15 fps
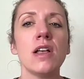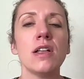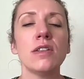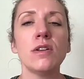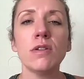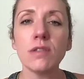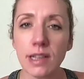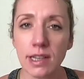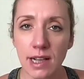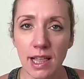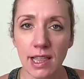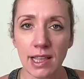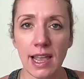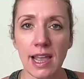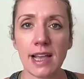no
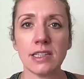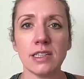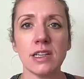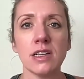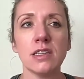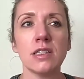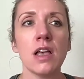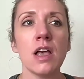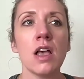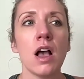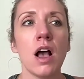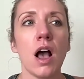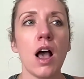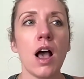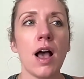glycolic acids.
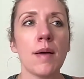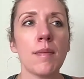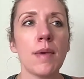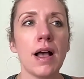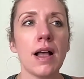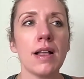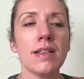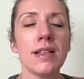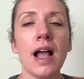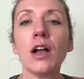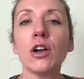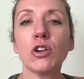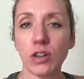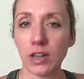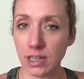
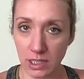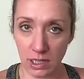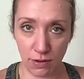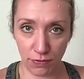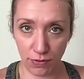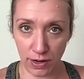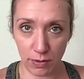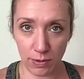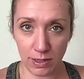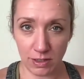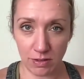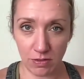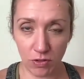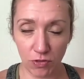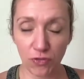Not crazy
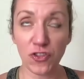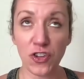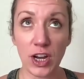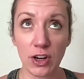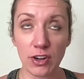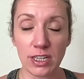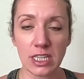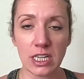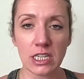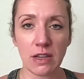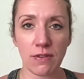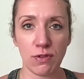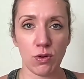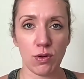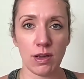fragrances
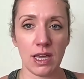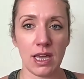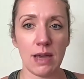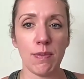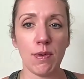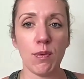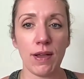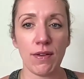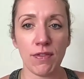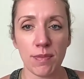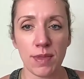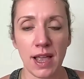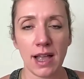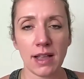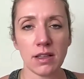if you can keep away from
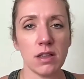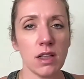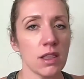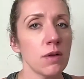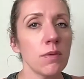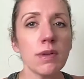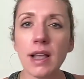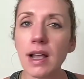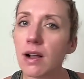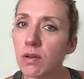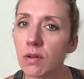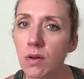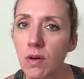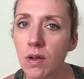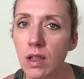that. Nothing with
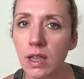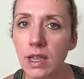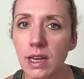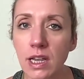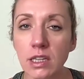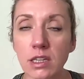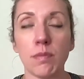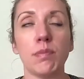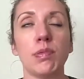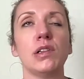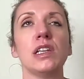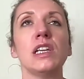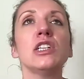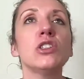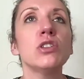alcohol in it.
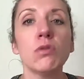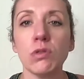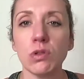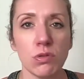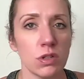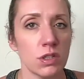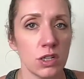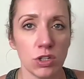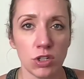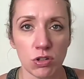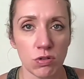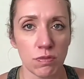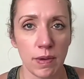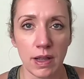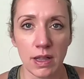Please don't use dish
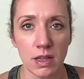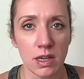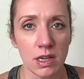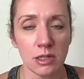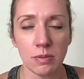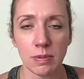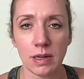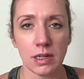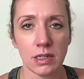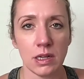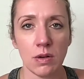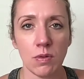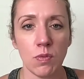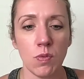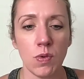soap on these because
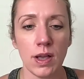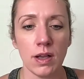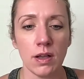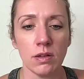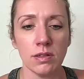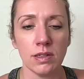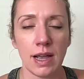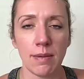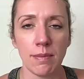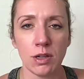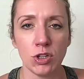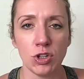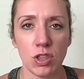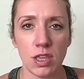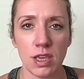it will
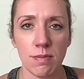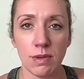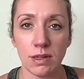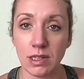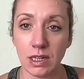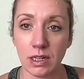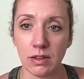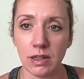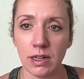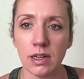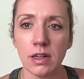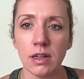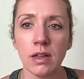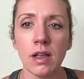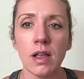damage the
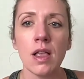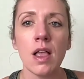material.